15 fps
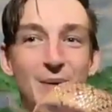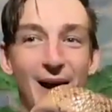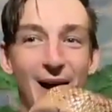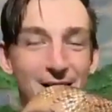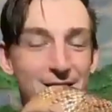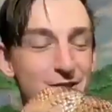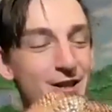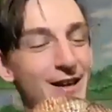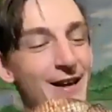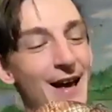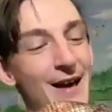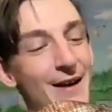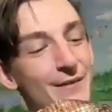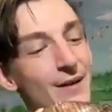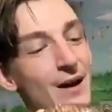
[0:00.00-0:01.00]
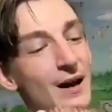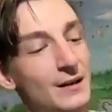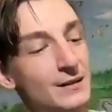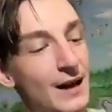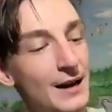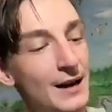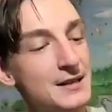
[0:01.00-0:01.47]
We actually have
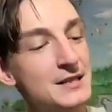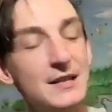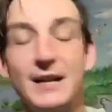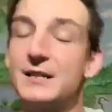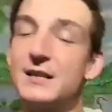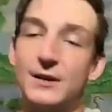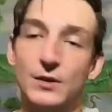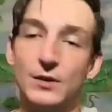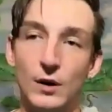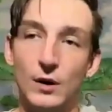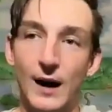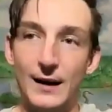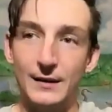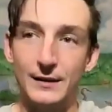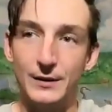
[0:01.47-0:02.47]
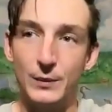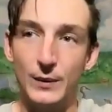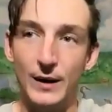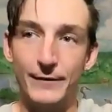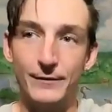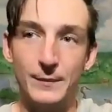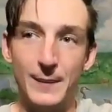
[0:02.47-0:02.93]
a lot of snakes on Long
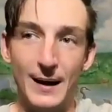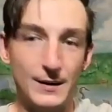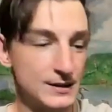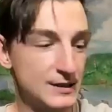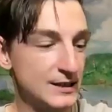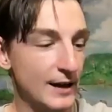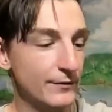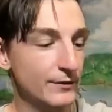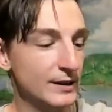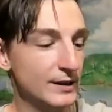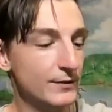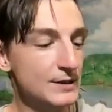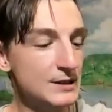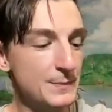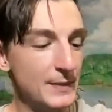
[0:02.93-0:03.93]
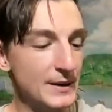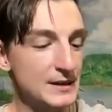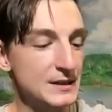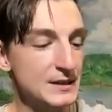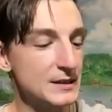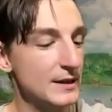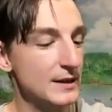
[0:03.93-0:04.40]
Island. We have about 7 different
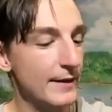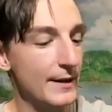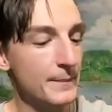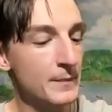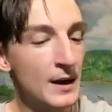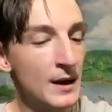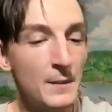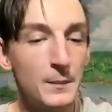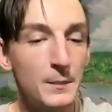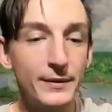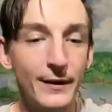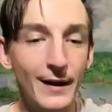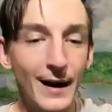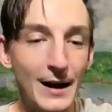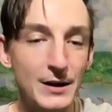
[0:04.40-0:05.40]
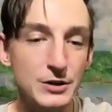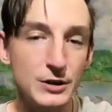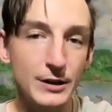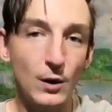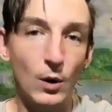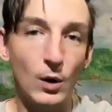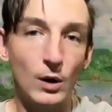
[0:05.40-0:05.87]
species of them, but they're
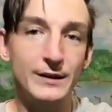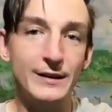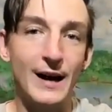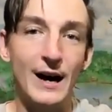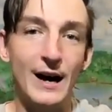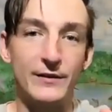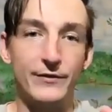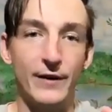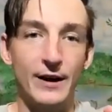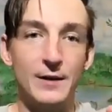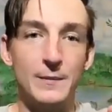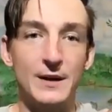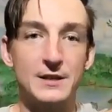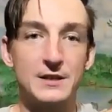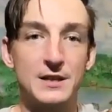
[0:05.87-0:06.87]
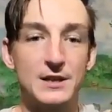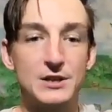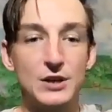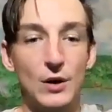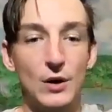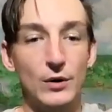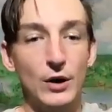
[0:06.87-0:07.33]
actually all non-venomous.
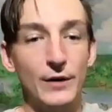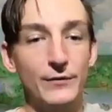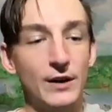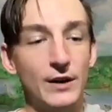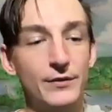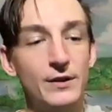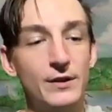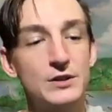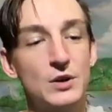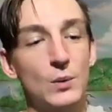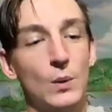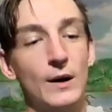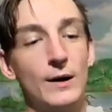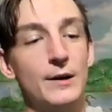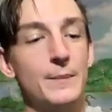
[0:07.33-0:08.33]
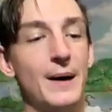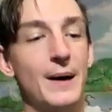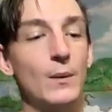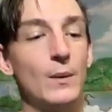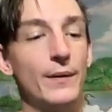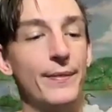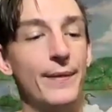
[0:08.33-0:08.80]
So you have nothing to worry
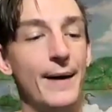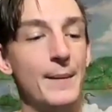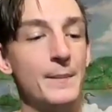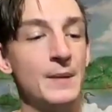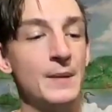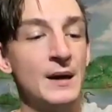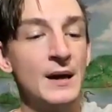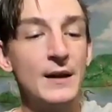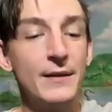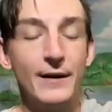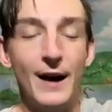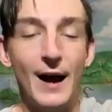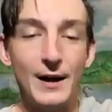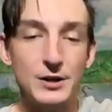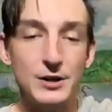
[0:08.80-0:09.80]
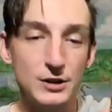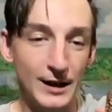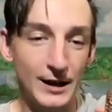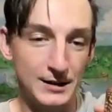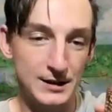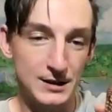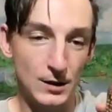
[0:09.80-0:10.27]
about with them. They're
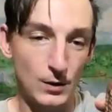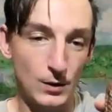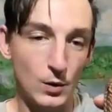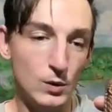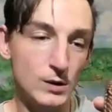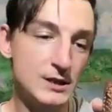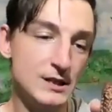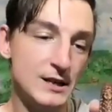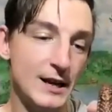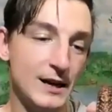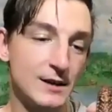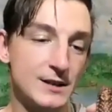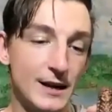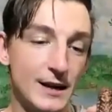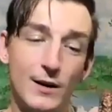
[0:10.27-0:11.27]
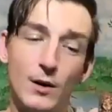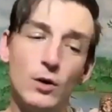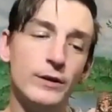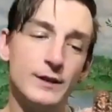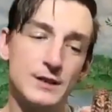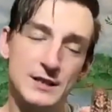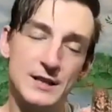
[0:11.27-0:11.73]
actually, and so corn snakes and
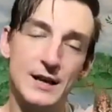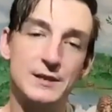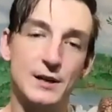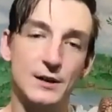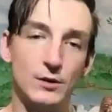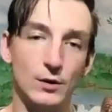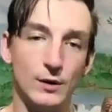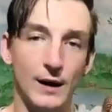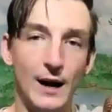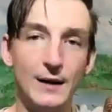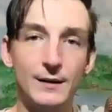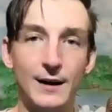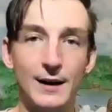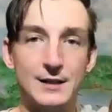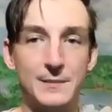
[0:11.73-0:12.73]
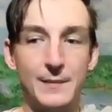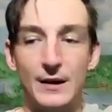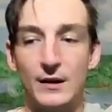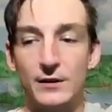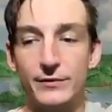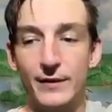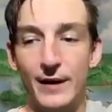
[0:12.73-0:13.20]
all the snakes on Long Island, as a
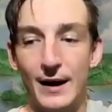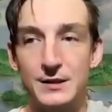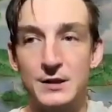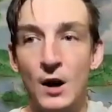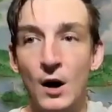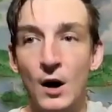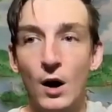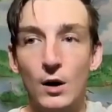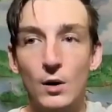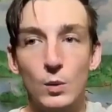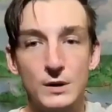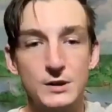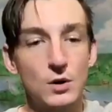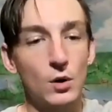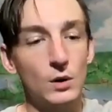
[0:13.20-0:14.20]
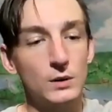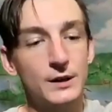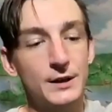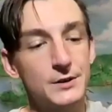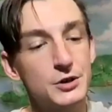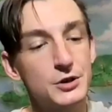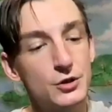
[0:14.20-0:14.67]
matter of fact, are what's
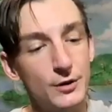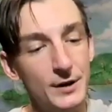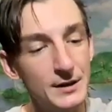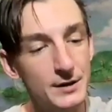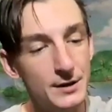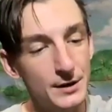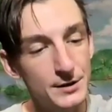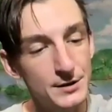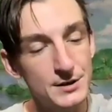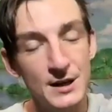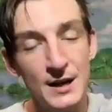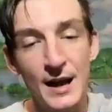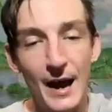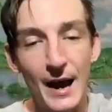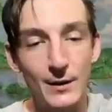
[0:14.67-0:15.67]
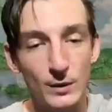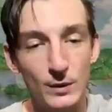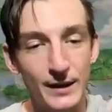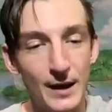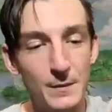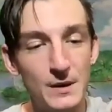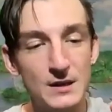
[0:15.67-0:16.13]
called constrictors.
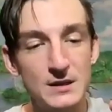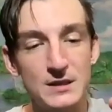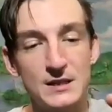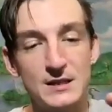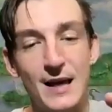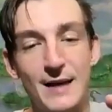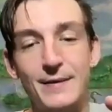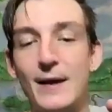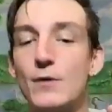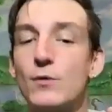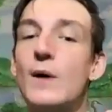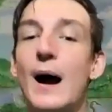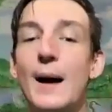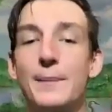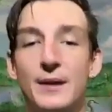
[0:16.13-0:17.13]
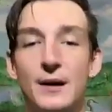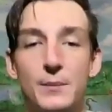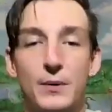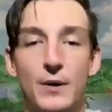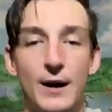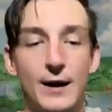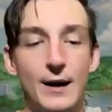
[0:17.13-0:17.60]
And what that means is that they wrap
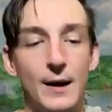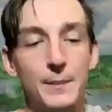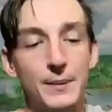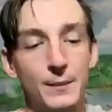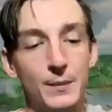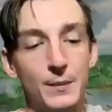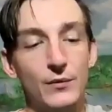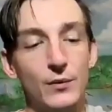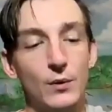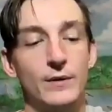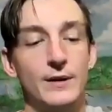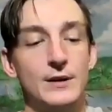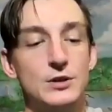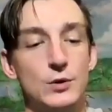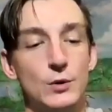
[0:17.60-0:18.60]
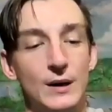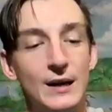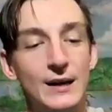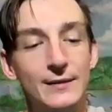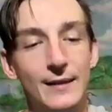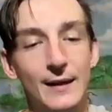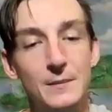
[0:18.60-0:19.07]
their prey up before they do
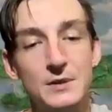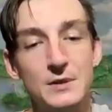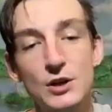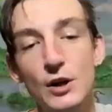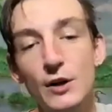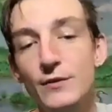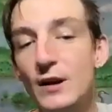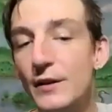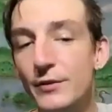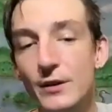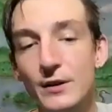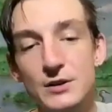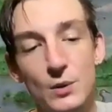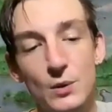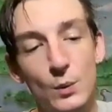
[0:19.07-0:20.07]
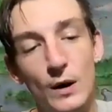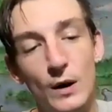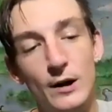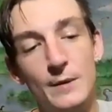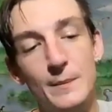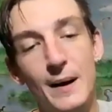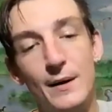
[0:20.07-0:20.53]
eat them. So you have nothing to
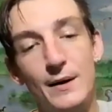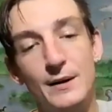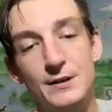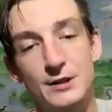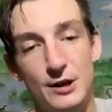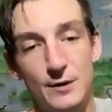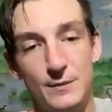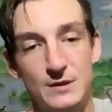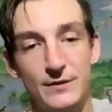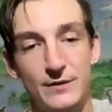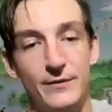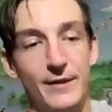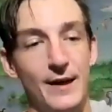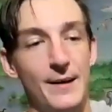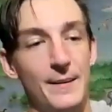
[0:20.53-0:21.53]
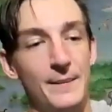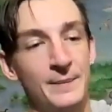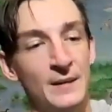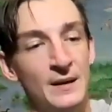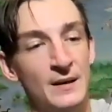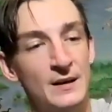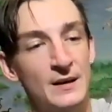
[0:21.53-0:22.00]
worry about in terms of that.
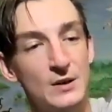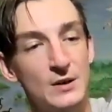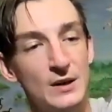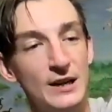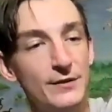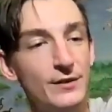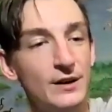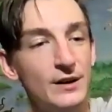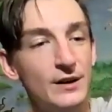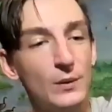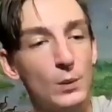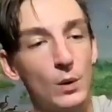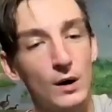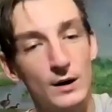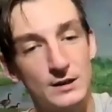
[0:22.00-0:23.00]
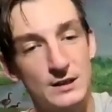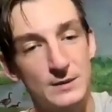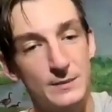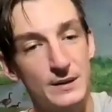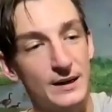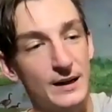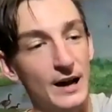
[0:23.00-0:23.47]
So even if you were
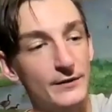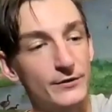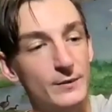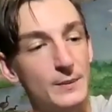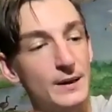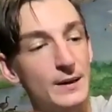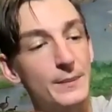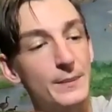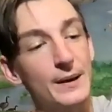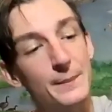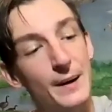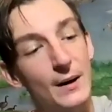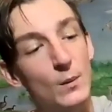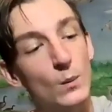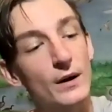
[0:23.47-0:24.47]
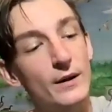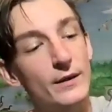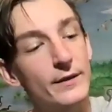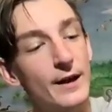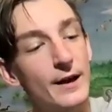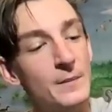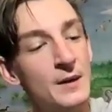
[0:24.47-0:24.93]
to be, God forbid, bit by
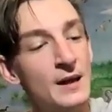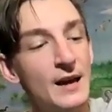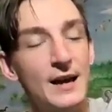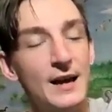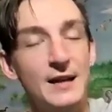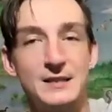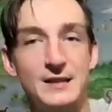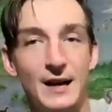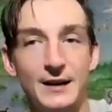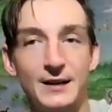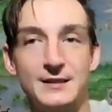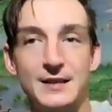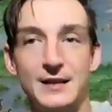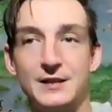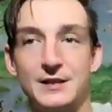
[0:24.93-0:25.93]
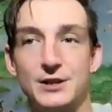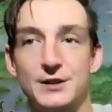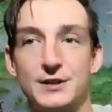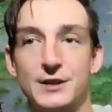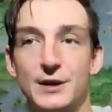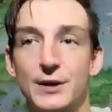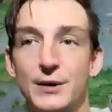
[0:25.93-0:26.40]
one of them, it's not a
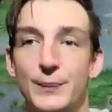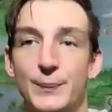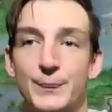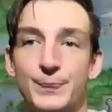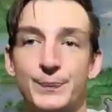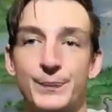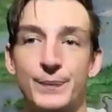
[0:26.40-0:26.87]
danger to you.